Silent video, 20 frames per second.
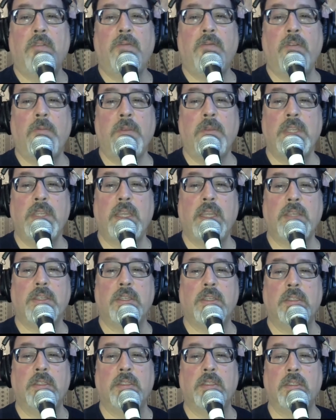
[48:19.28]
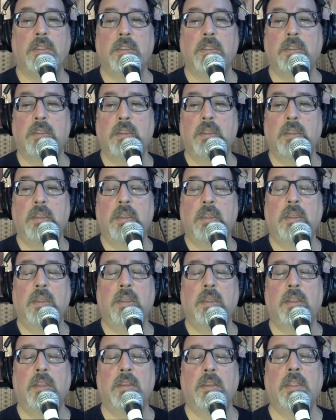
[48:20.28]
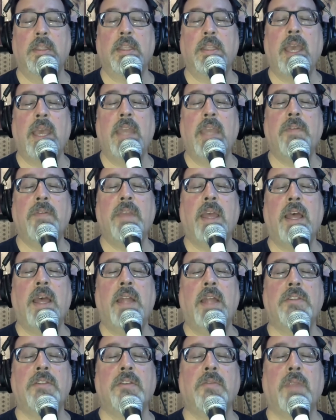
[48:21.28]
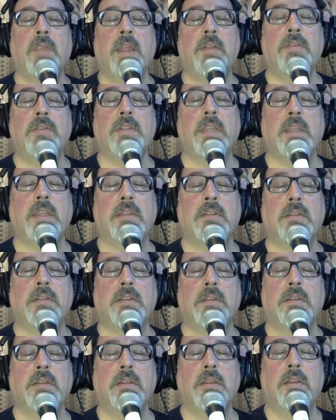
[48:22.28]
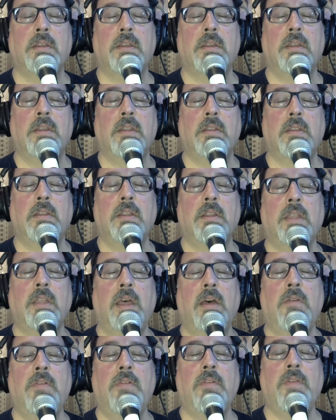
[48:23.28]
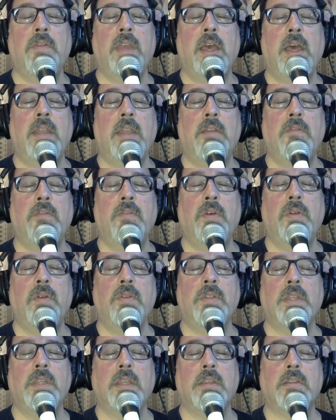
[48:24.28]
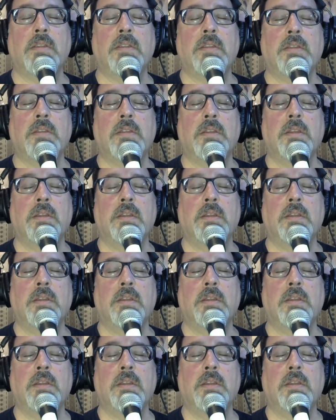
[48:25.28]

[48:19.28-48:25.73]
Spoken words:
for protection. The light of God surrounds us. The love of God enfolds us.